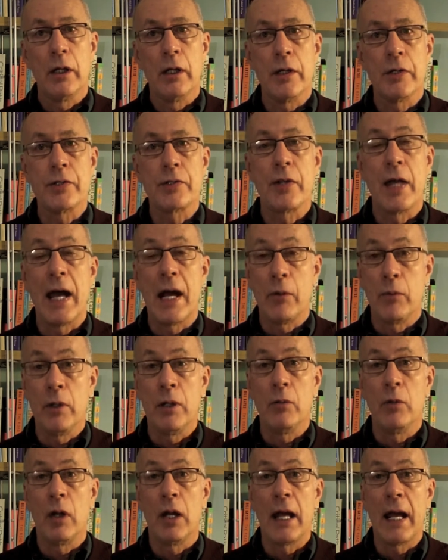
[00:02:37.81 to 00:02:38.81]
is that
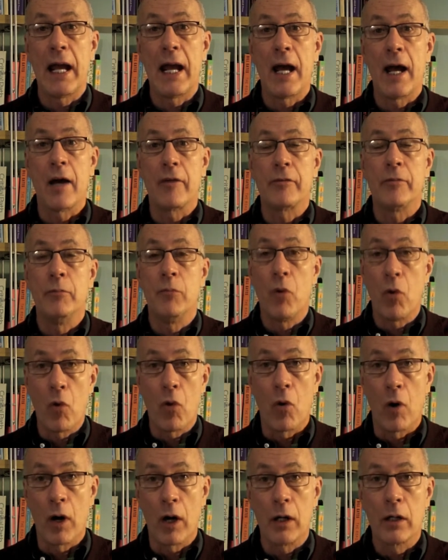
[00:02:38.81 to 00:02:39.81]
we will have
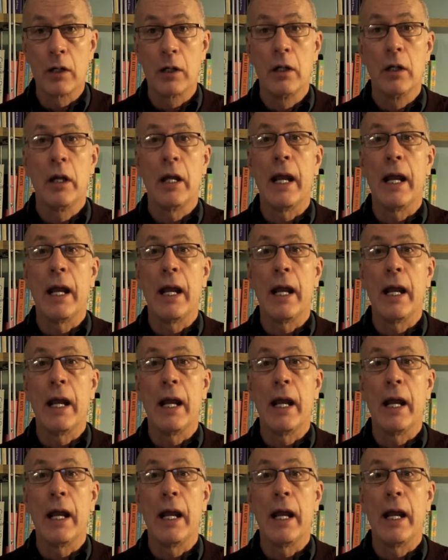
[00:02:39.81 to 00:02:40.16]
more